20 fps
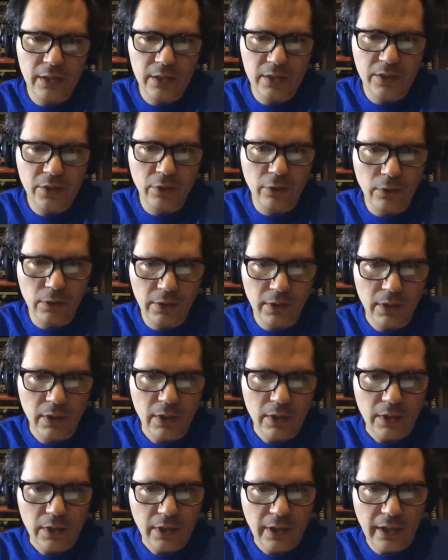It's called
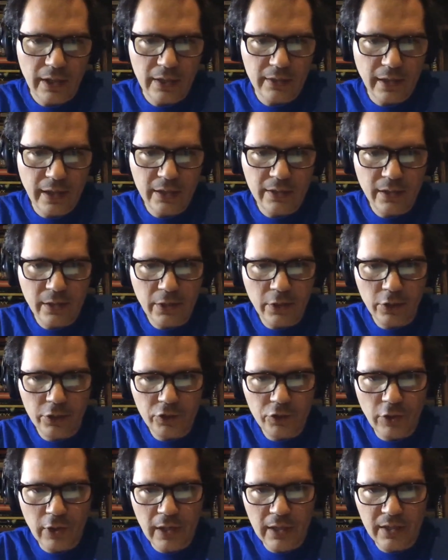data
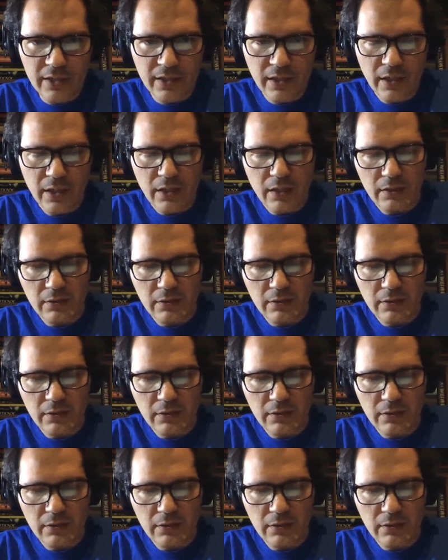contracts.